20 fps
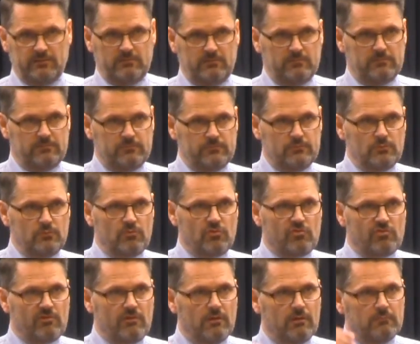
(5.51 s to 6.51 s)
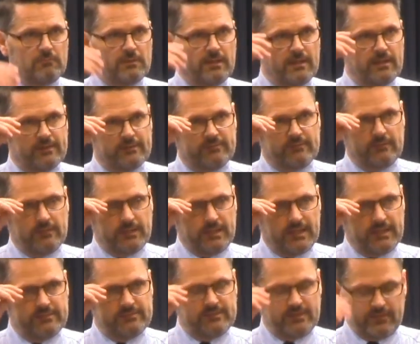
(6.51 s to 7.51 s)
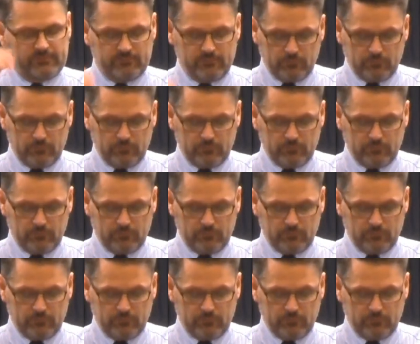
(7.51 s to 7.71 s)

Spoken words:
through the psalm, on the light that